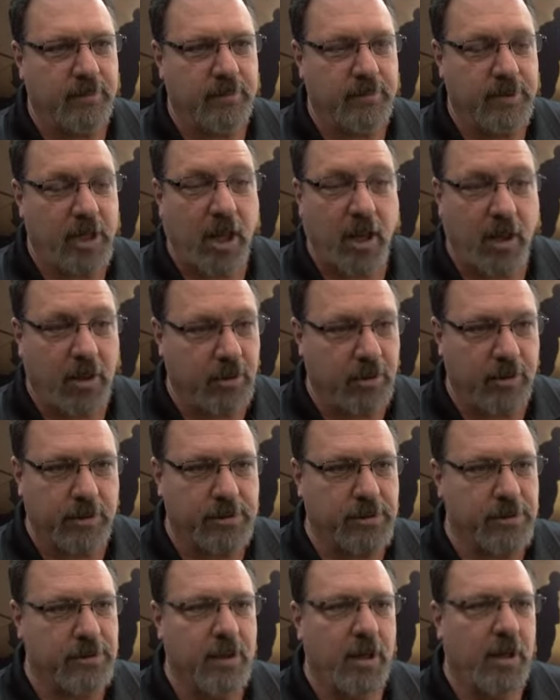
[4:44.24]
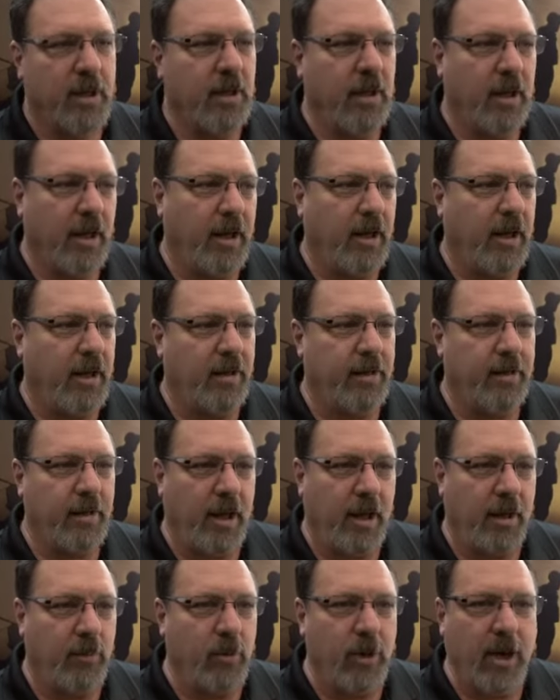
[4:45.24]
dollars,
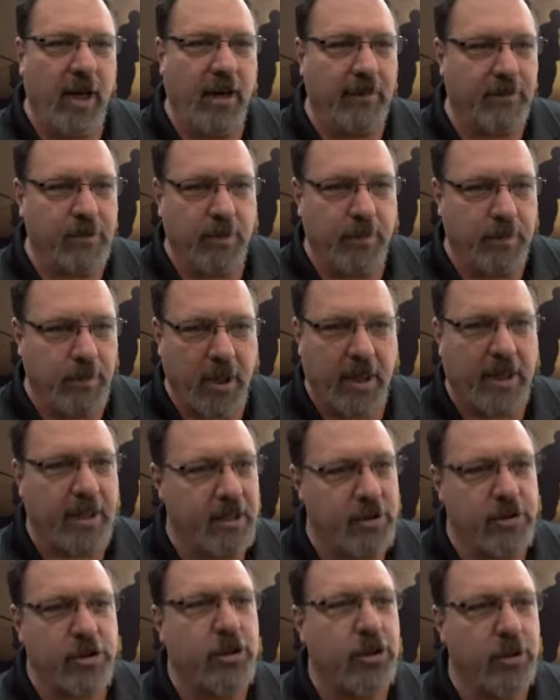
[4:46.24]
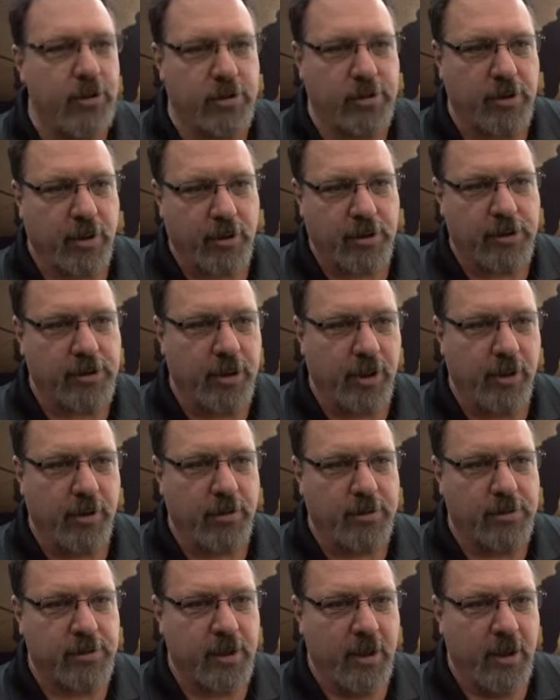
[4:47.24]
and we have to pick and choose our
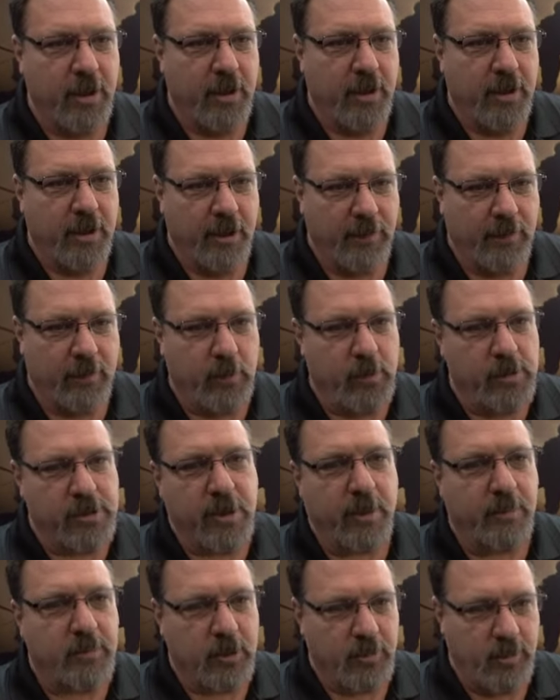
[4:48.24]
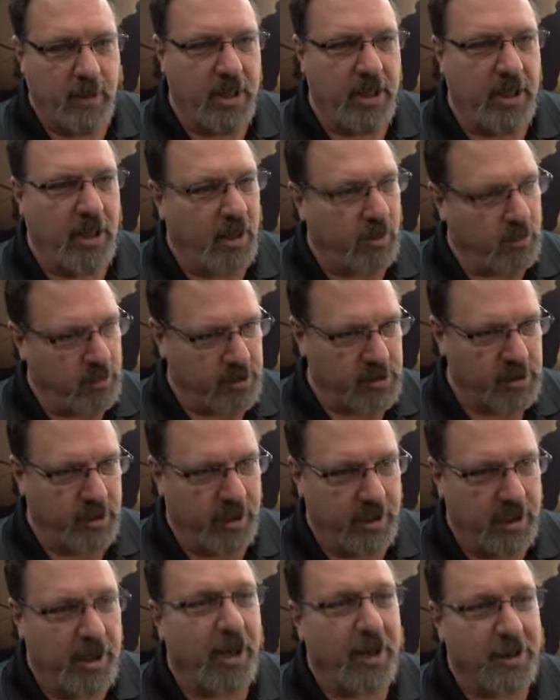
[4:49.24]
shows. If it was up to me, I would
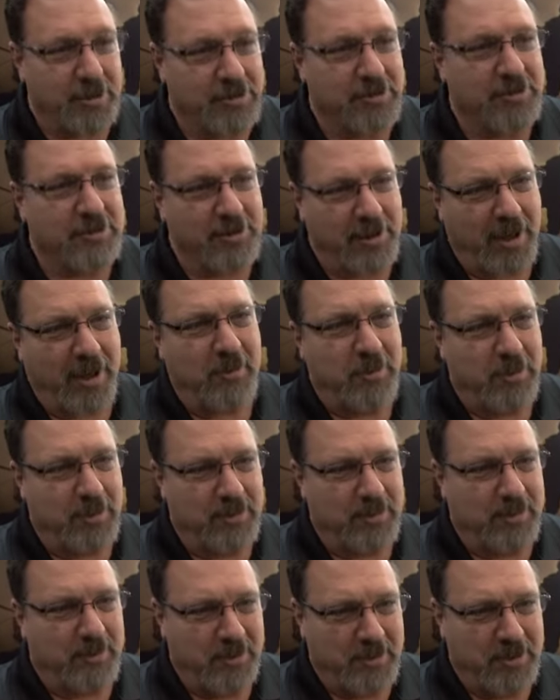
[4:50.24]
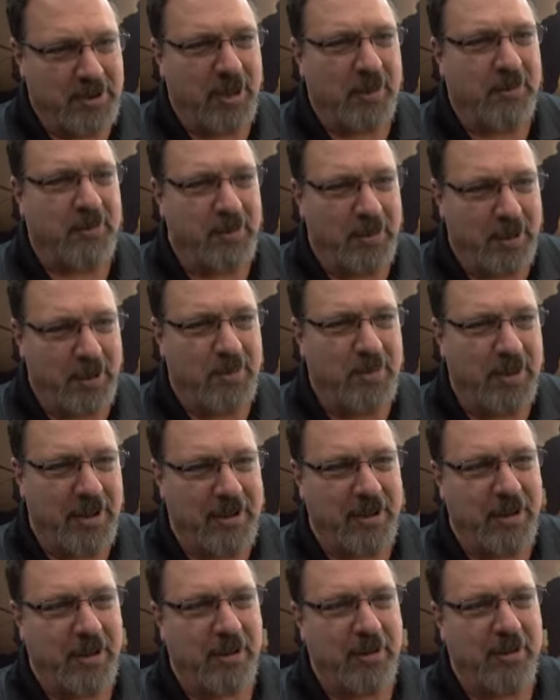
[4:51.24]
say yes, I would definitely be
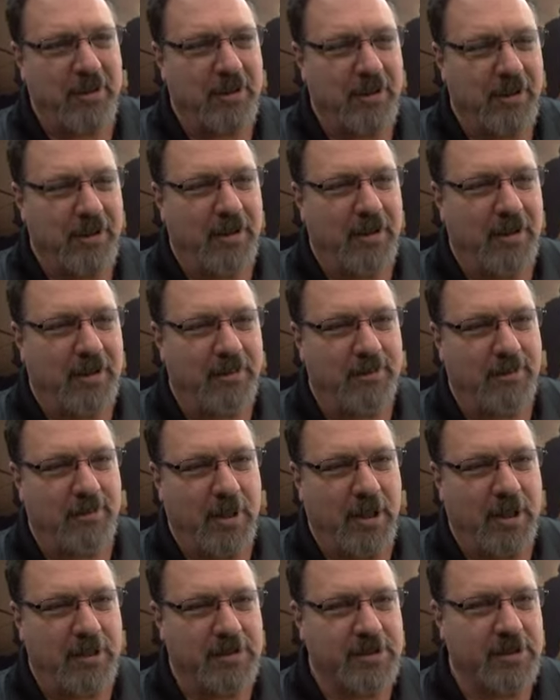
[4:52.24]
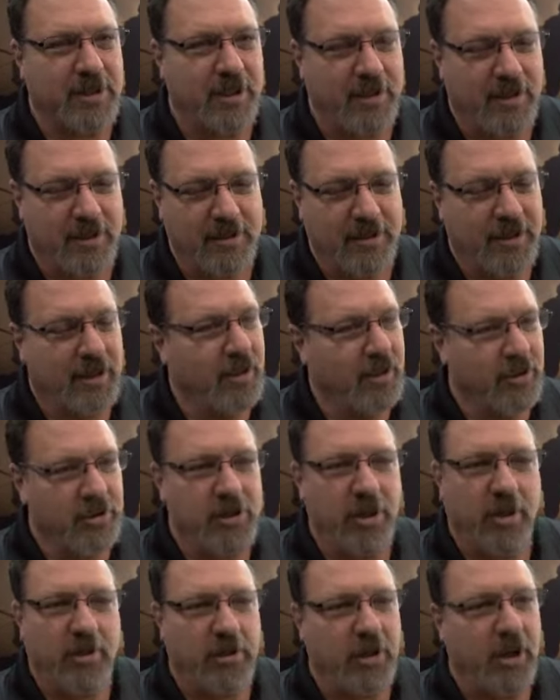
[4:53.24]
there, but
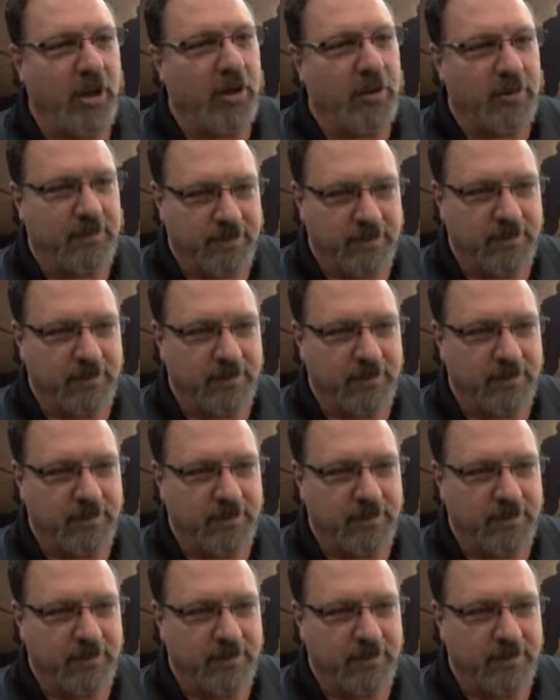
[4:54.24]
don't know.